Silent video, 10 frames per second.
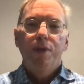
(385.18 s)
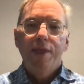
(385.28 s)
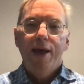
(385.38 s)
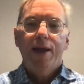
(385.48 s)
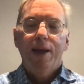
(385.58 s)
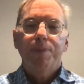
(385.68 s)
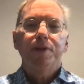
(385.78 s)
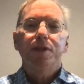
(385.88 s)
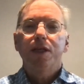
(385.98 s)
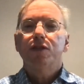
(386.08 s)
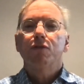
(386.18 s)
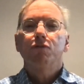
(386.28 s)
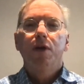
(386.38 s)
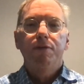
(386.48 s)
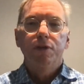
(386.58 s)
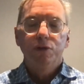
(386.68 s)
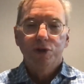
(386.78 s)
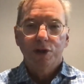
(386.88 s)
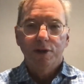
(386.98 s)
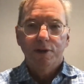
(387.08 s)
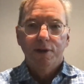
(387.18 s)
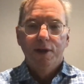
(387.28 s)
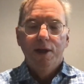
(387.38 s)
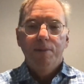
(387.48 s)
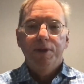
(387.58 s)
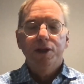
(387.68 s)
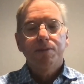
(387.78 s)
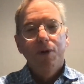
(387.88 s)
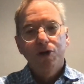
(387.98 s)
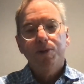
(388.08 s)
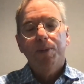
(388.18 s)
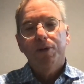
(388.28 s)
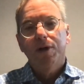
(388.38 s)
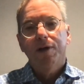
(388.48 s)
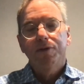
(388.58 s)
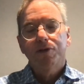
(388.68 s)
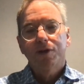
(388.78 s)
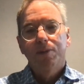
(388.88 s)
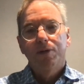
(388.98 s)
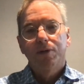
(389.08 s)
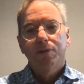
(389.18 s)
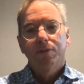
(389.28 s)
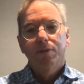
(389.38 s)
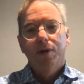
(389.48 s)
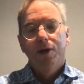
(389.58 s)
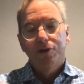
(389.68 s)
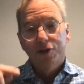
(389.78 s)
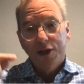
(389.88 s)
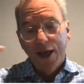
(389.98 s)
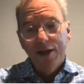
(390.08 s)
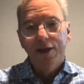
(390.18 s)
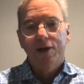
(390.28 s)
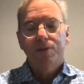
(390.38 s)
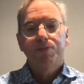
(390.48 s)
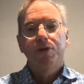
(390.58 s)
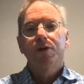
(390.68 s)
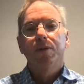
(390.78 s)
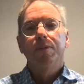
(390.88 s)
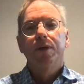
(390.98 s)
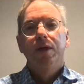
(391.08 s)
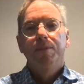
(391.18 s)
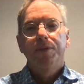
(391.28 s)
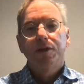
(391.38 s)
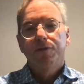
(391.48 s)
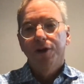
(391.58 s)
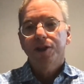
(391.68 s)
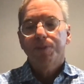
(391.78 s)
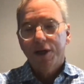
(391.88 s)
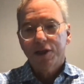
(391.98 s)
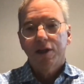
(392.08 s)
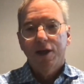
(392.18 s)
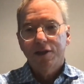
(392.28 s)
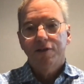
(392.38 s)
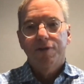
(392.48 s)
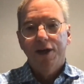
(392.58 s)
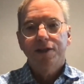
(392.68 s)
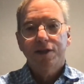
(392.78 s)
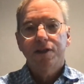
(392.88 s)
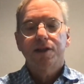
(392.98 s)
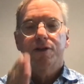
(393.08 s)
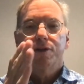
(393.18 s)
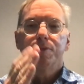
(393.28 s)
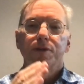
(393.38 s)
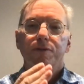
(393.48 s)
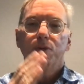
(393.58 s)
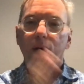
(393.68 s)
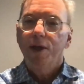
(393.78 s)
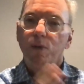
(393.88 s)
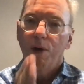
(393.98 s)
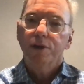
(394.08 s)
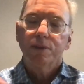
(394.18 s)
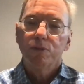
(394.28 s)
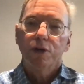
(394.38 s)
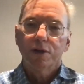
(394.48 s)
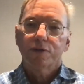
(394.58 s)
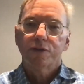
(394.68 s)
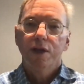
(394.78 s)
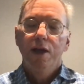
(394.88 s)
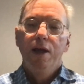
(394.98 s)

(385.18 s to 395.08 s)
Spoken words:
When that happens, it's a revolution because most people are having trouble understanding how to program these very specialized devices in terms of the way quantum works,